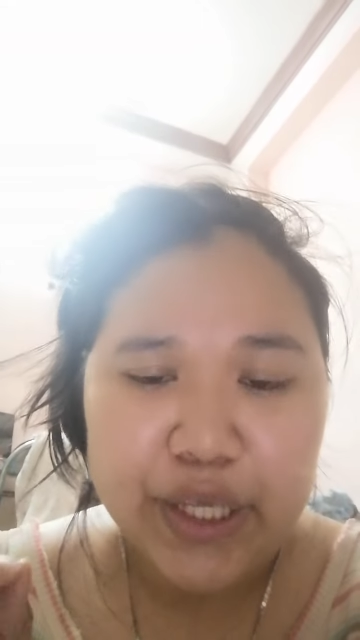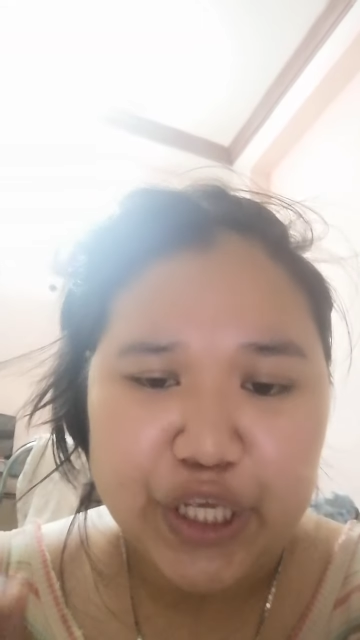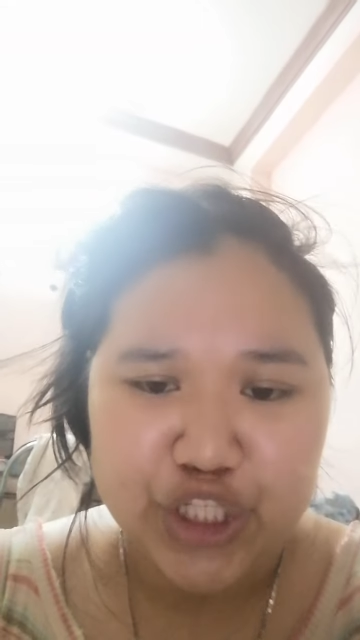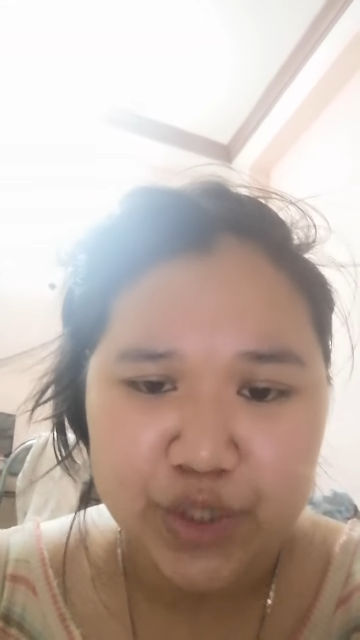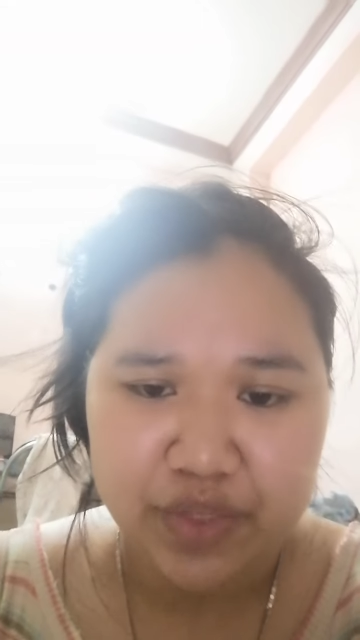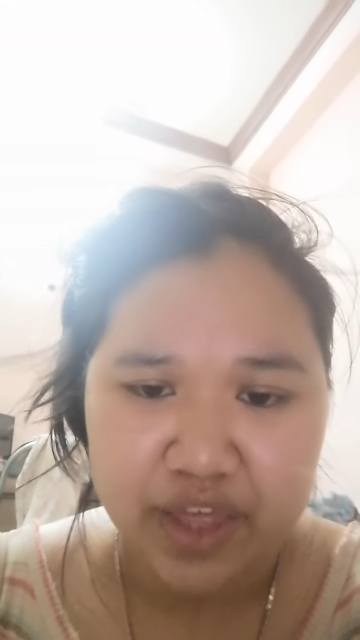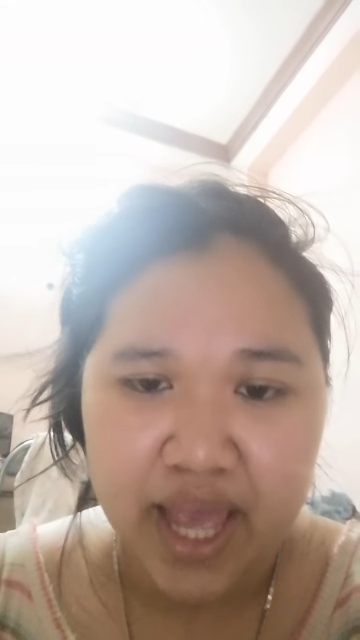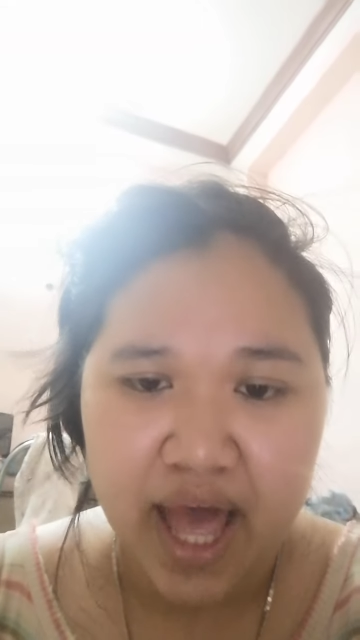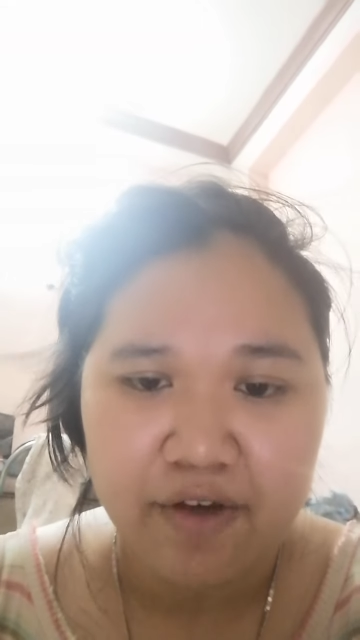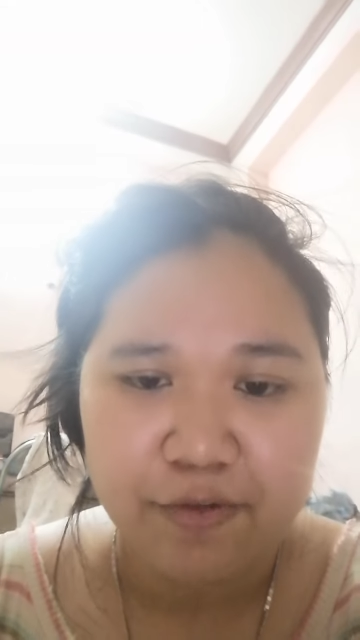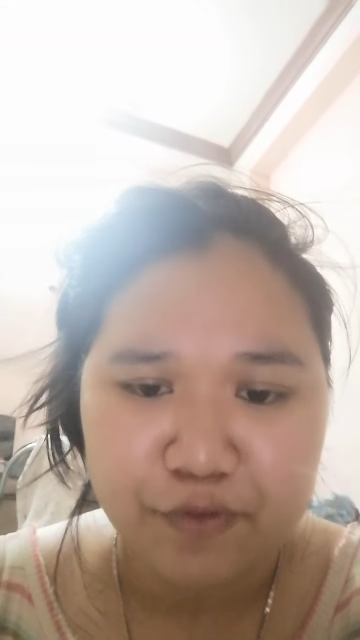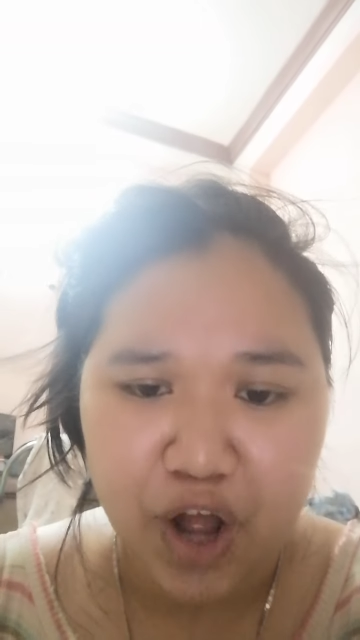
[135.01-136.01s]
Each of them
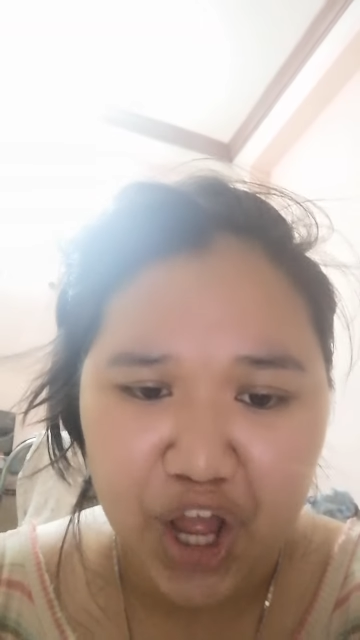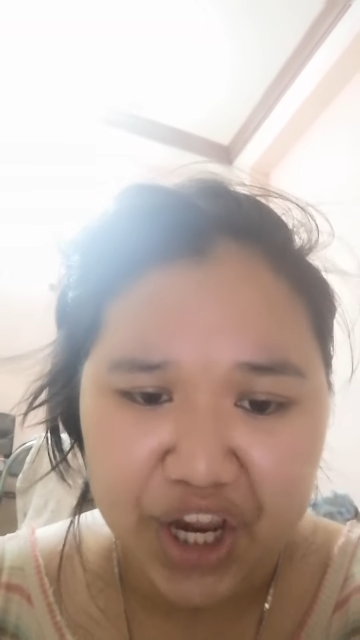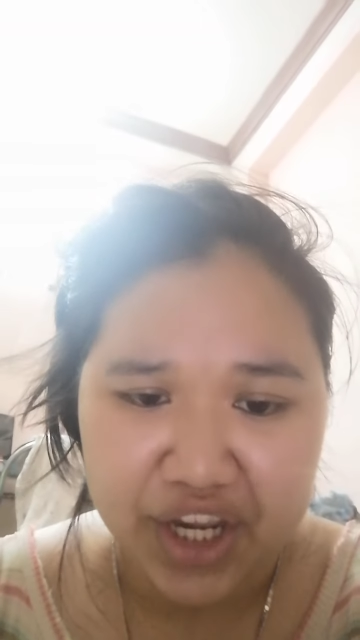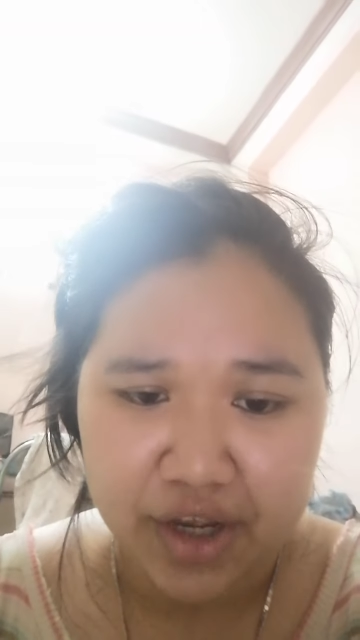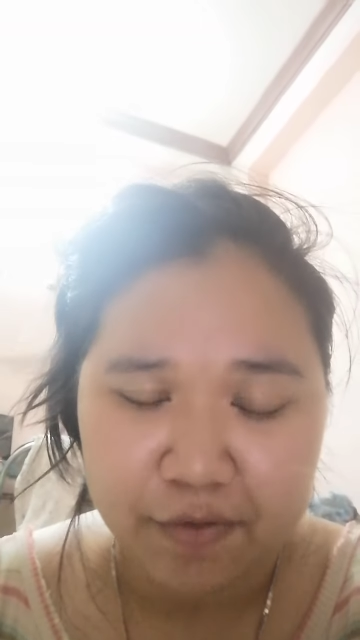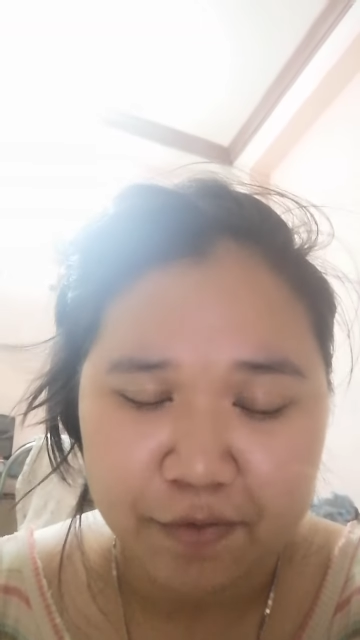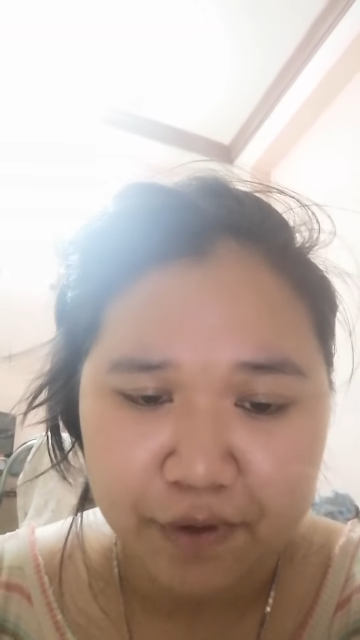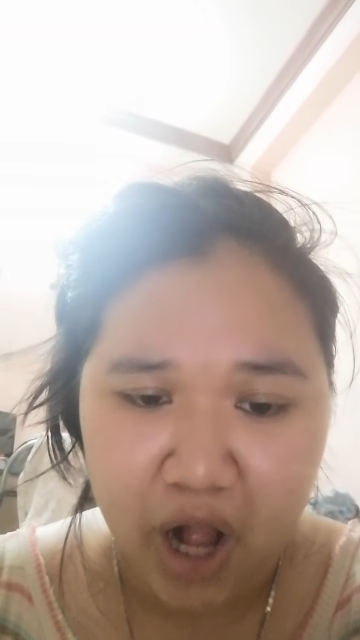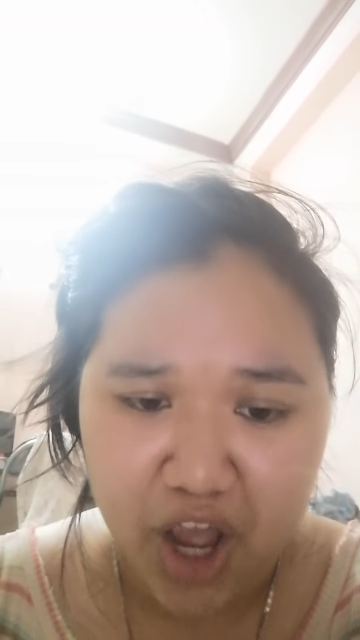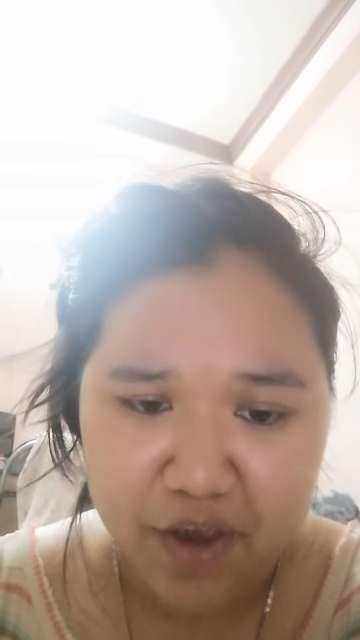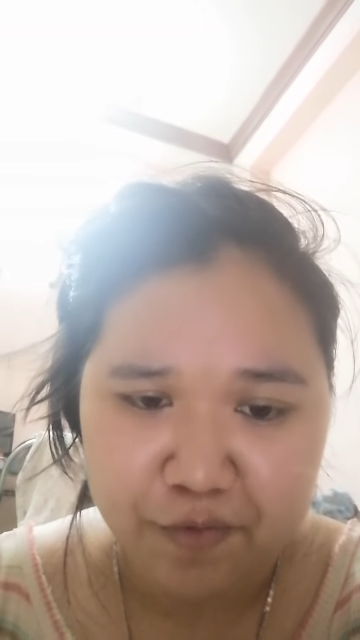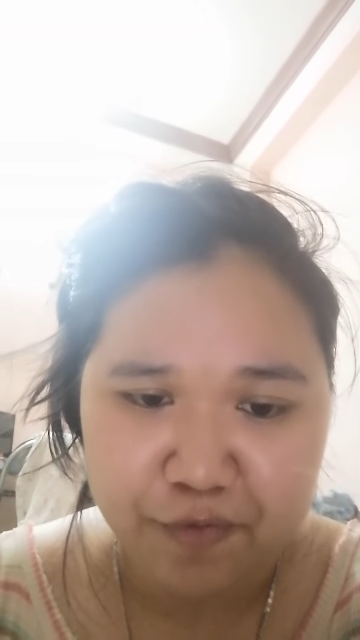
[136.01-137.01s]
have
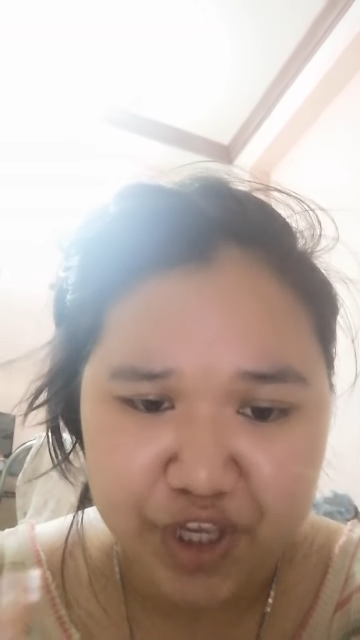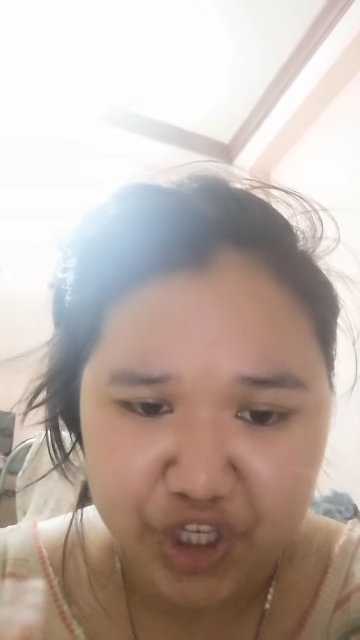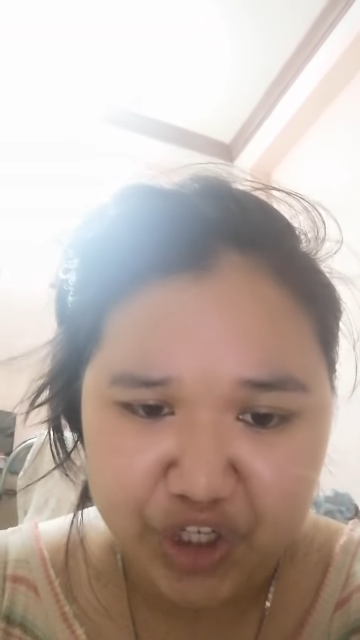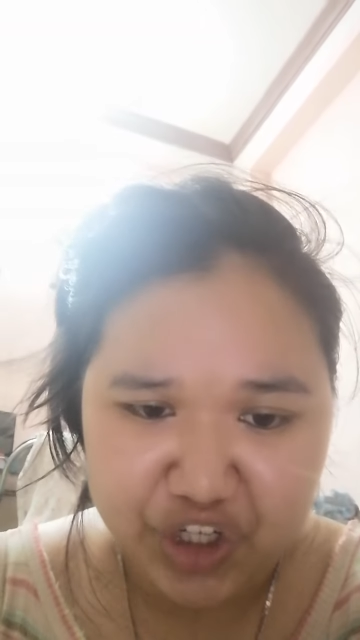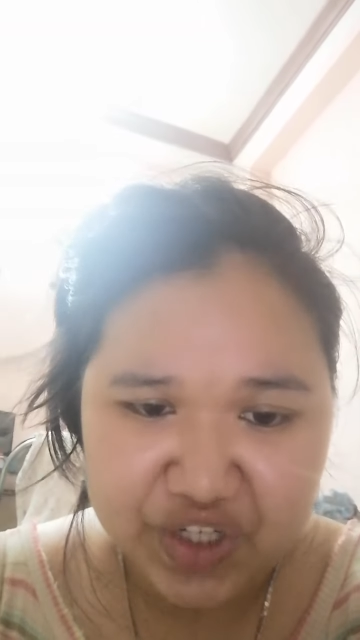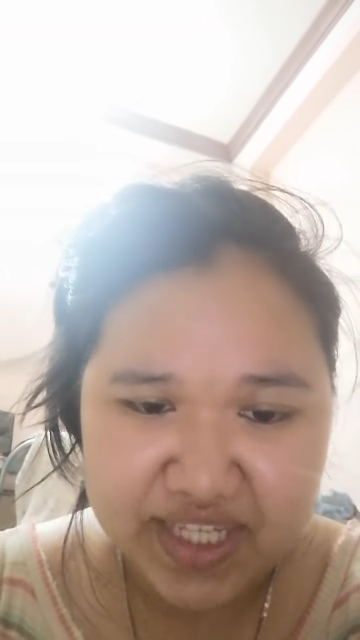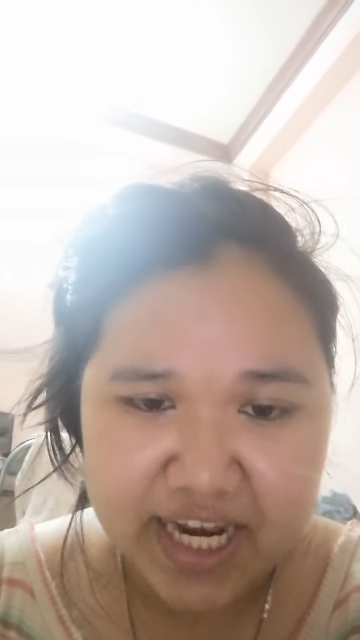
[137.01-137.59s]
5 fingers,